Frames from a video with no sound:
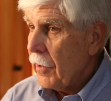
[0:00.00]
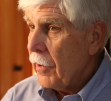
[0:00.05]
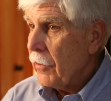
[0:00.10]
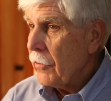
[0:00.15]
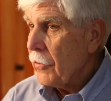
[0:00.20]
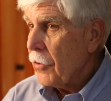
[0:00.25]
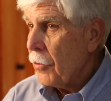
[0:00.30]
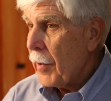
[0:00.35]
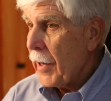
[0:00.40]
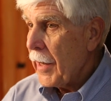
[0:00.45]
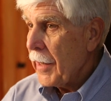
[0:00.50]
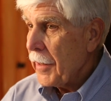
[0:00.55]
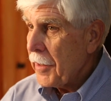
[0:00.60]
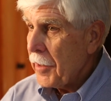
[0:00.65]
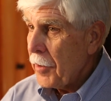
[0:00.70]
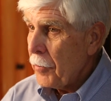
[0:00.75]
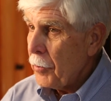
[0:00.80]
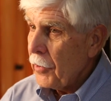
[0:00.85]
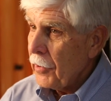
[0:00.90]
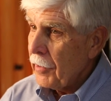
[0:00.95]
So by a
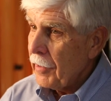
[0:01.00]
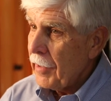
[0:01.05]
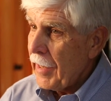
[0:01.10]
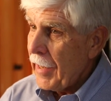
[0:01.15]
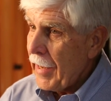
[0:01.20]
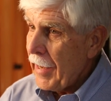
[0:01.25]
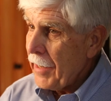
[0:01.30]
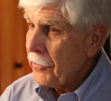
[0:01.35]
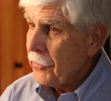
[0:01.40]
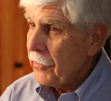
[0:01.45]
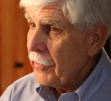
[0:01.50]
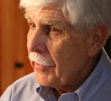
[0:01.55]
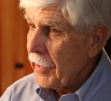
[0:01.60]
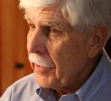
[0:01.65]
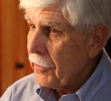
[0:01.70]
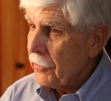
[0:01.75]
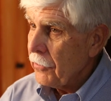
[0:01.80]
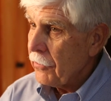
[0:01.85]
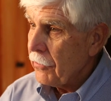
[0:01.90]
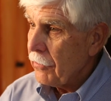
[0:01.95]
couple
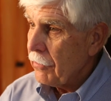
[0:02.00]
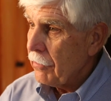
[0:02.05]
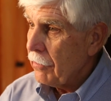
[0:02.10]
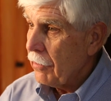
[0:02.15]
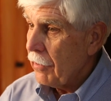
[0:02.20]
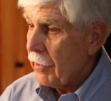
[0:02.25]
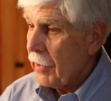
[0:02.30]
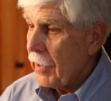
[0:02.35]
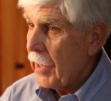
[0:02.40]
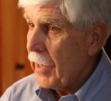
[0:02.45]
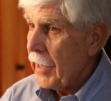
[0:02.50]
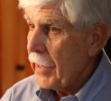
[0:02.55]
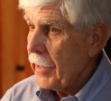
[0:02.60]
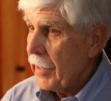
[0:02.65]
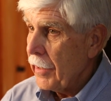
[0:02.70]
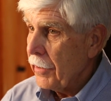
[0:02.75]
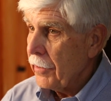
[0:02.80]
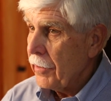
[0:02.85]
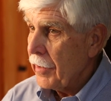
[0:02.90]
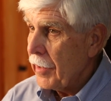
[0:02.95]
accidents, I
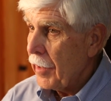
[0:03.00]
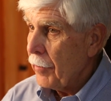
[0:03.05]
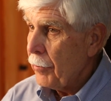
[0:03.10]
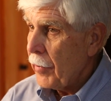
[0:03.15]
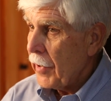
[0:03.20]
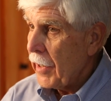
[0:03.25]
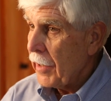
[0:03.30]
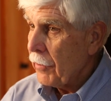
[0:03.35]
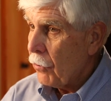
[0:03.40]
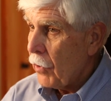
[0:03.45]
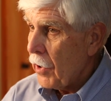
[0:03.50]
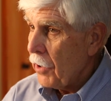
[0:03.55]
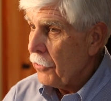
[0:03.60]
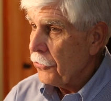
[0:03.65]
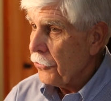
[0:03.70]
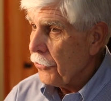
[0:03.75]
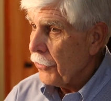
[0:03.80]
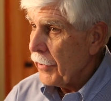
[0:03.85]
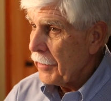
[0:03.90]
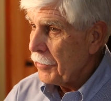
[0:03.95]
ended up on Wall
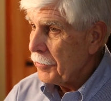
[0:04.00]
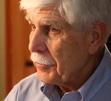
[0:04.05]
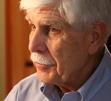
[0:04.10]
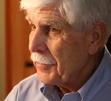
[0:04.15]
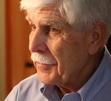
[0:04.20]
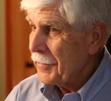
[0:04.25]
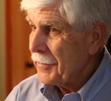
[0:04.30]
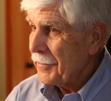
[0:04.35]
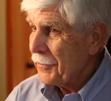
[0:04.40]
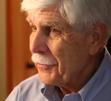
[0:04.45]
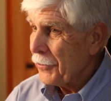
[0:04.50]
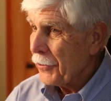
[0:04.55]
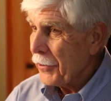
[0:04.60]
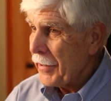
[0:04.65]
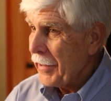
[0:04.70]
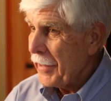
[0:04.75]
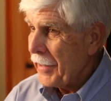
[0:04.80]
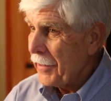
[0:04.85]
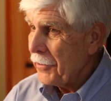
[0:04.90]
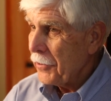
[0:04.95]
Street
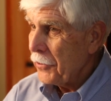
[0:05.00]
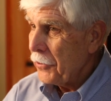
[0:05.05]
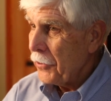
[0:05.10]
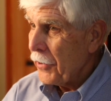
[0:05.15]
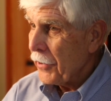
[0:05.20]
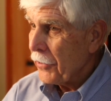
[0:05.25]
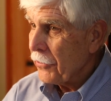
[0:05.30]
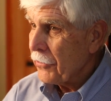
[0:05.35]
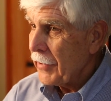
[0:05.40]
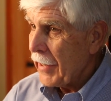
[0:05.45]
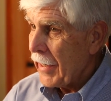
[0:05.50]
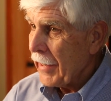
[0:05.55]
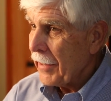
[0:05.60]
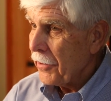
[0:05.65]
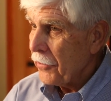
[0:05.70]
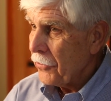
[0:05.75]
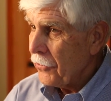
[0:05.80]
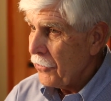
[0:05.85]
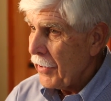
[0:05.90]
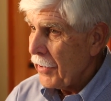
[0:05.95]
working at the New York Stock
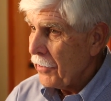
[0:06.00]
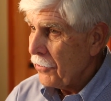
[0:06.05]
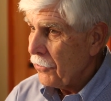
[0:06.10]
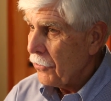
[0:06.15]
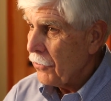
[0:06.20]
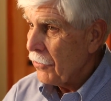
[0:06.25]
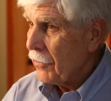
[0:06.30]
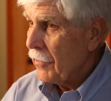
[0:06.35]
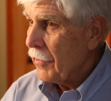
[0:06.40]
Exchange.